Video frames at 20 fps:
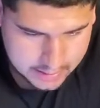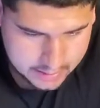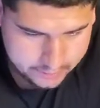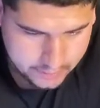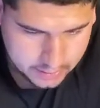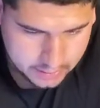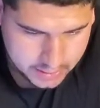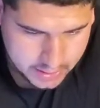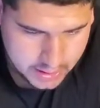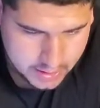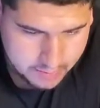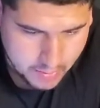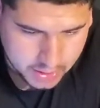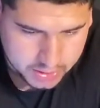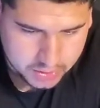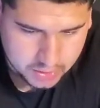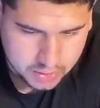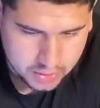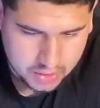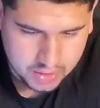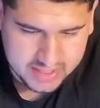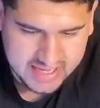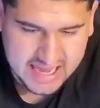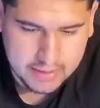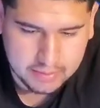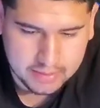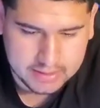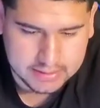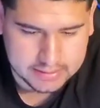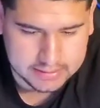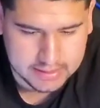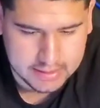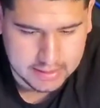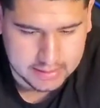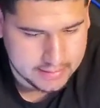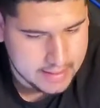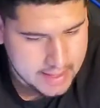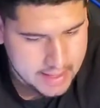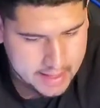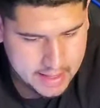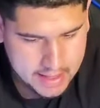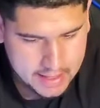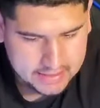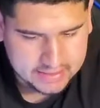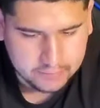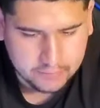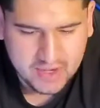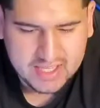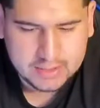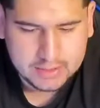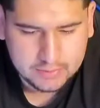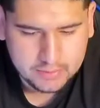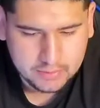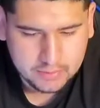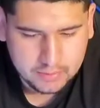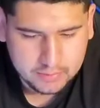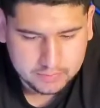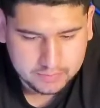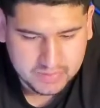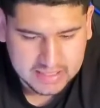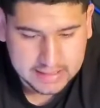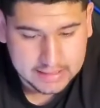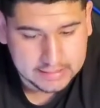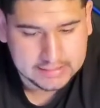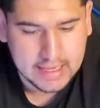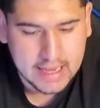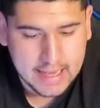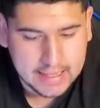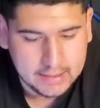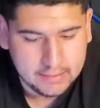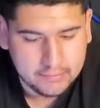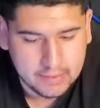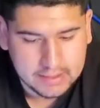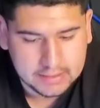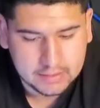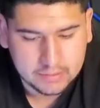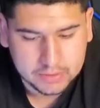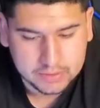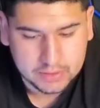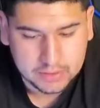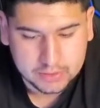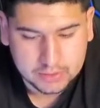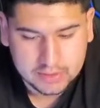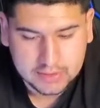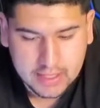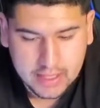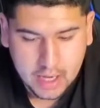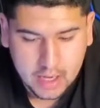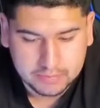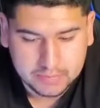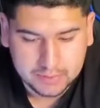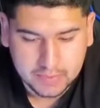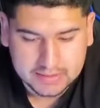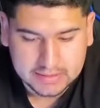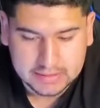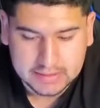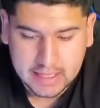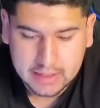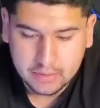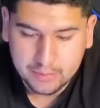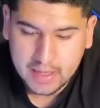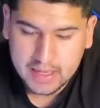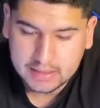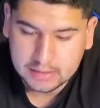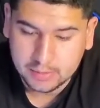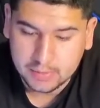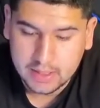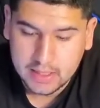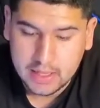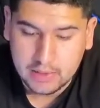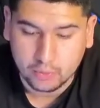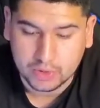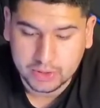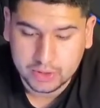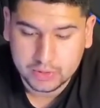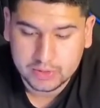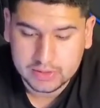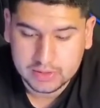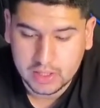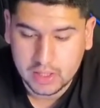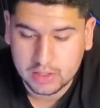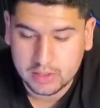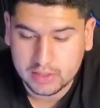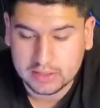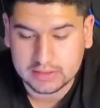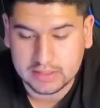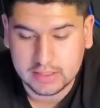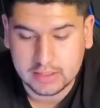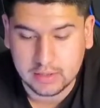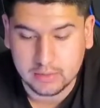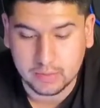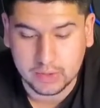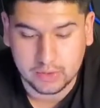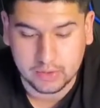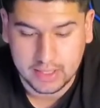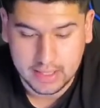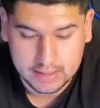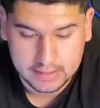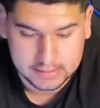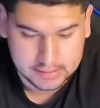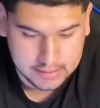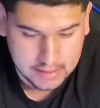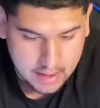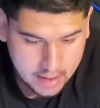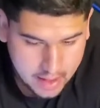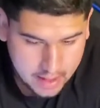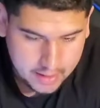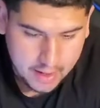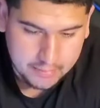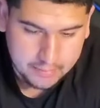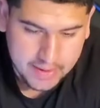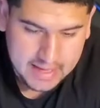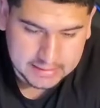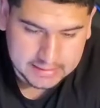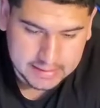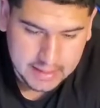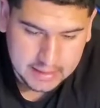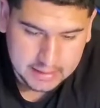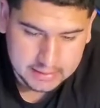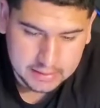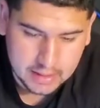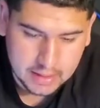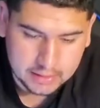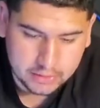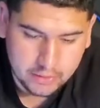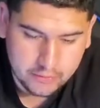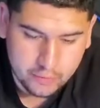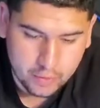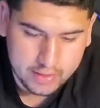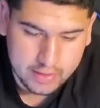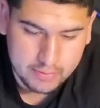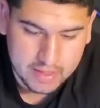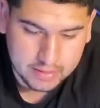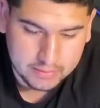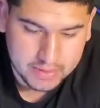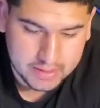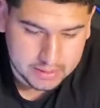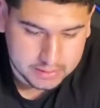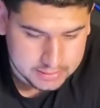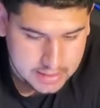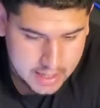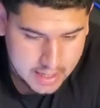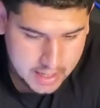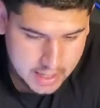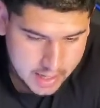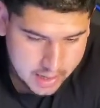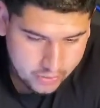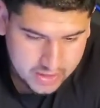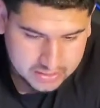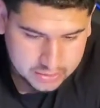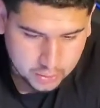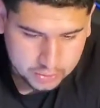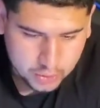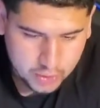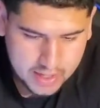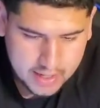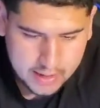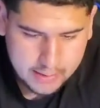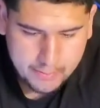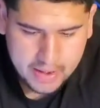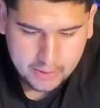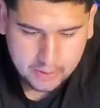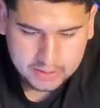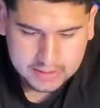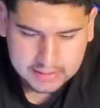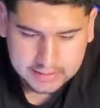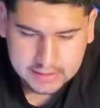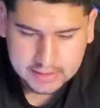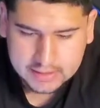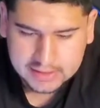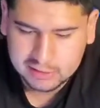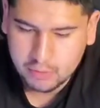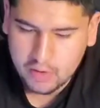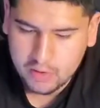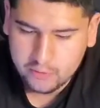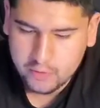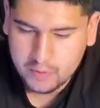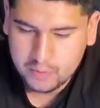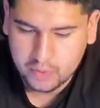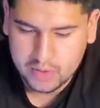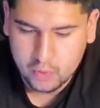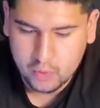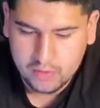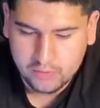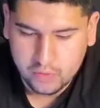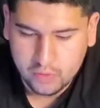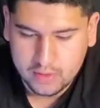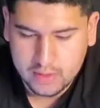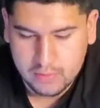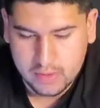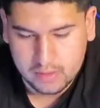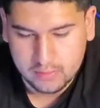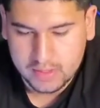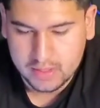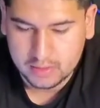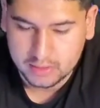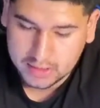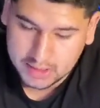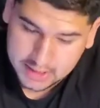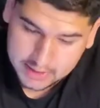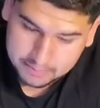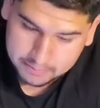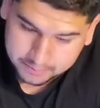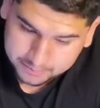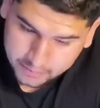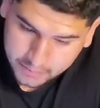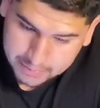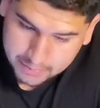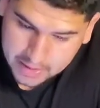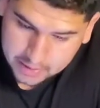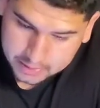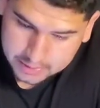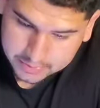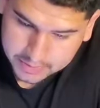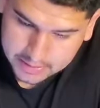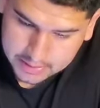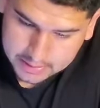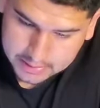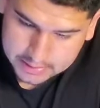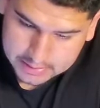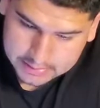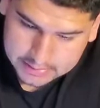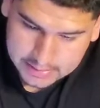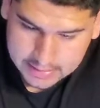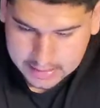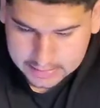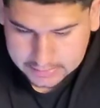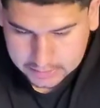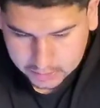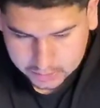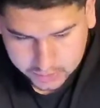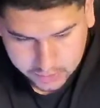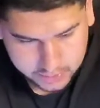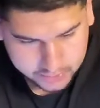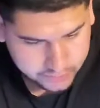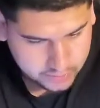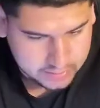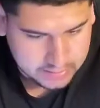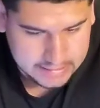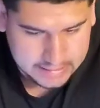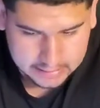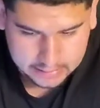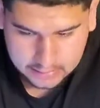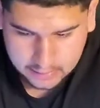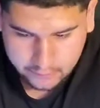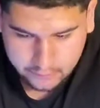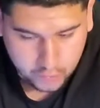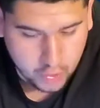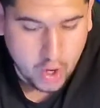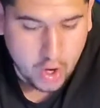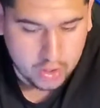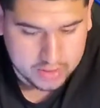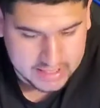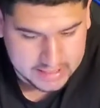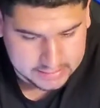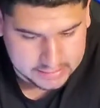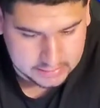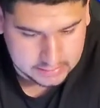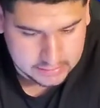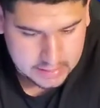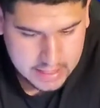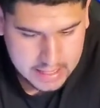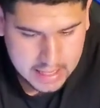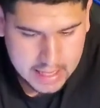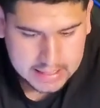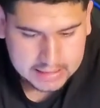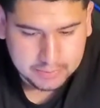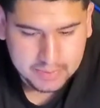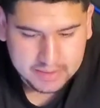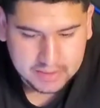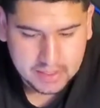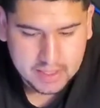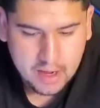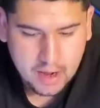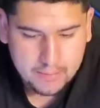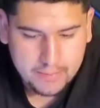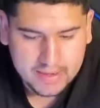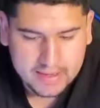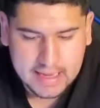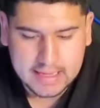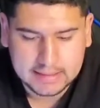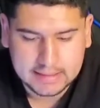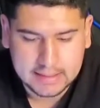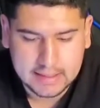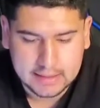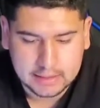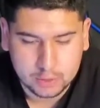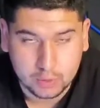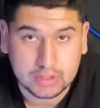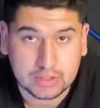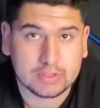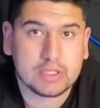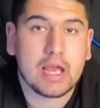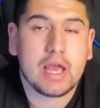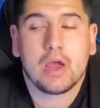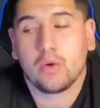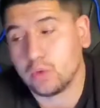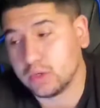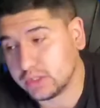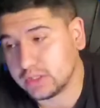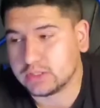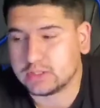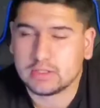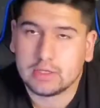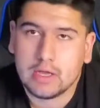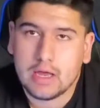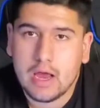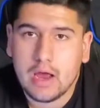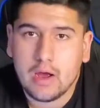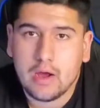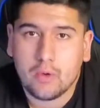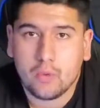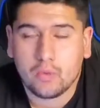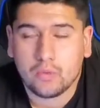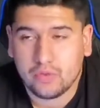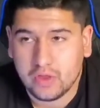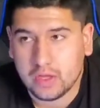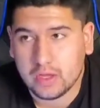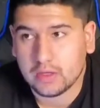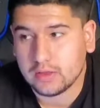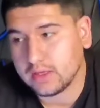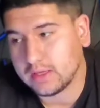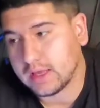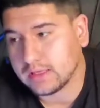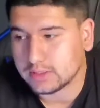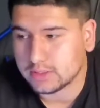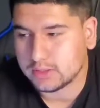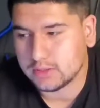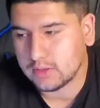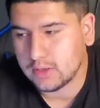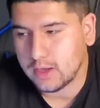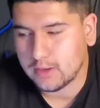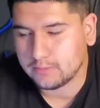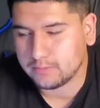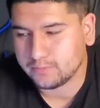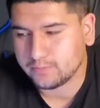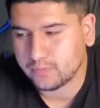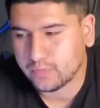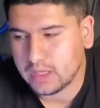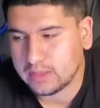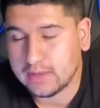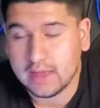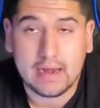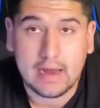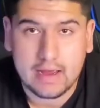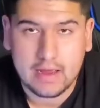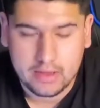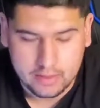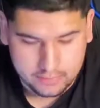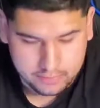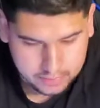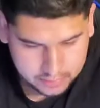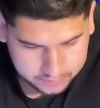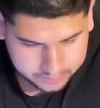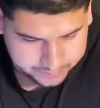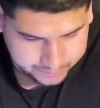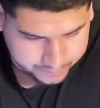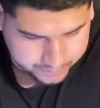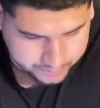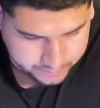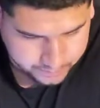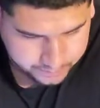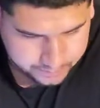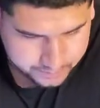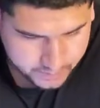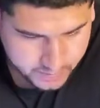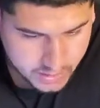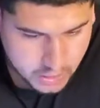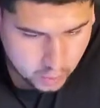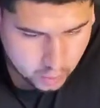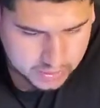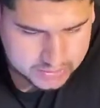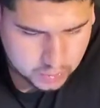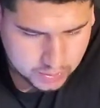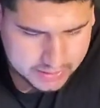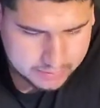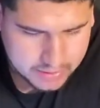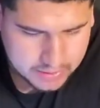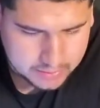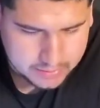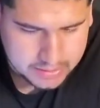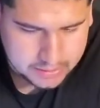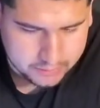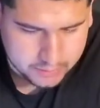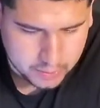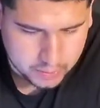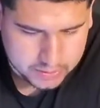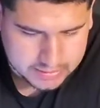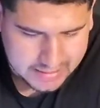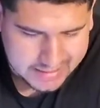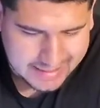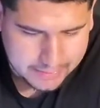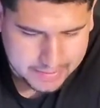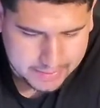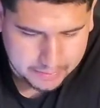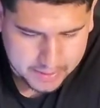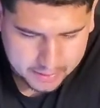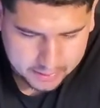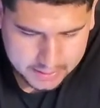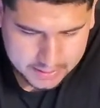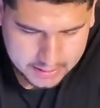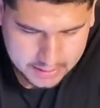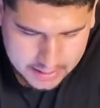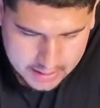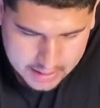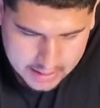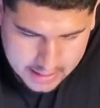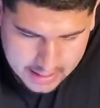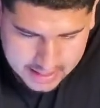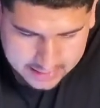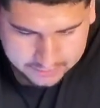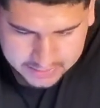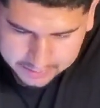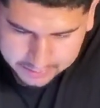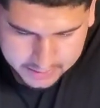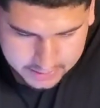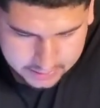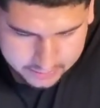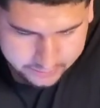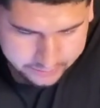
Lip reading: fully modular cabling design. It is flexible. It is a flexible solution that optimizes cable management and reduces clutter inside the computer case. Compact size, 140 millimeters. This ultra high power density, small footprint, 140 millimeter deep power supply is an ideal choice for all cases, especially compact ATX ones, which is the case that I have. 120 millimeter fluid dynamic bearing, FDB